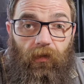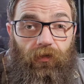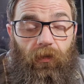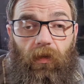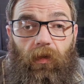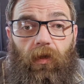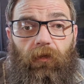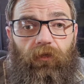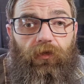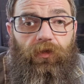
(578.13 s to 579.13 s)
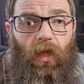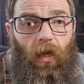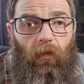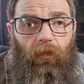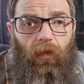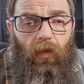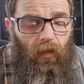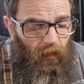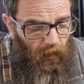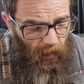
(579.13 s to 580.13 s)
So you'll be able hear for yourself.
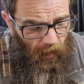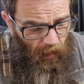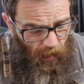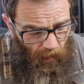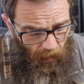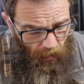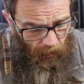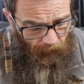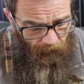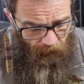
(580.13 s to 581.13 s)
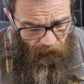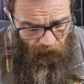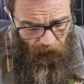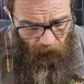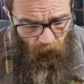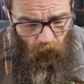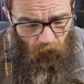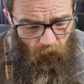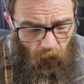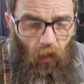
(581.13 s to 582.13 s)
Um,
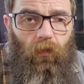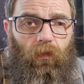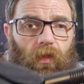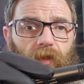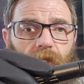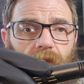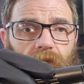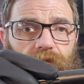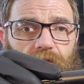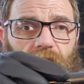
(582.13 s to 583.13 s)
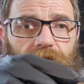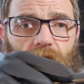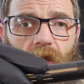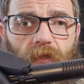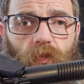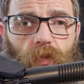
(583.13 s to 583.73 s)
oh, look at that. It slides off.